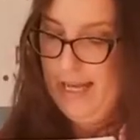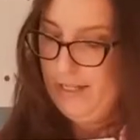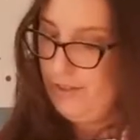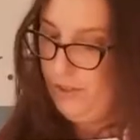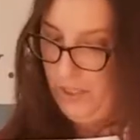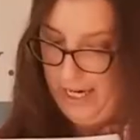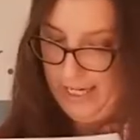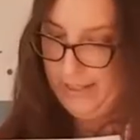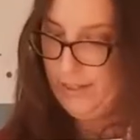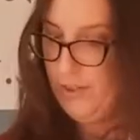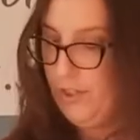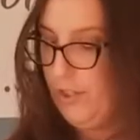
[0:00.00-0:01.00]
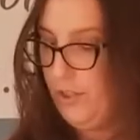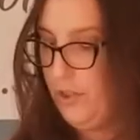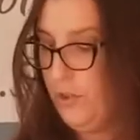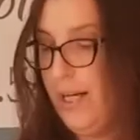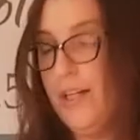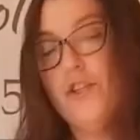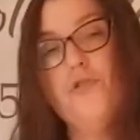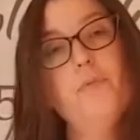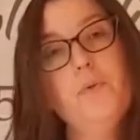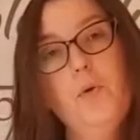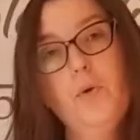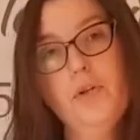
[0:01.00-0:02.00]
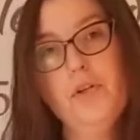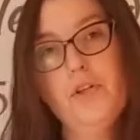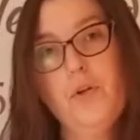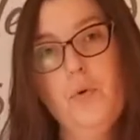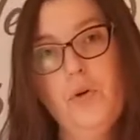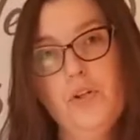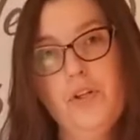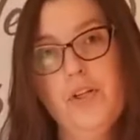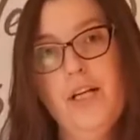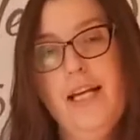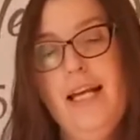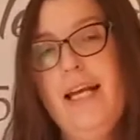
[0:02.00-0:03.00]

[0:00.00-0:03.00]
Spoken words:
as their X is going to stretch from corner to corner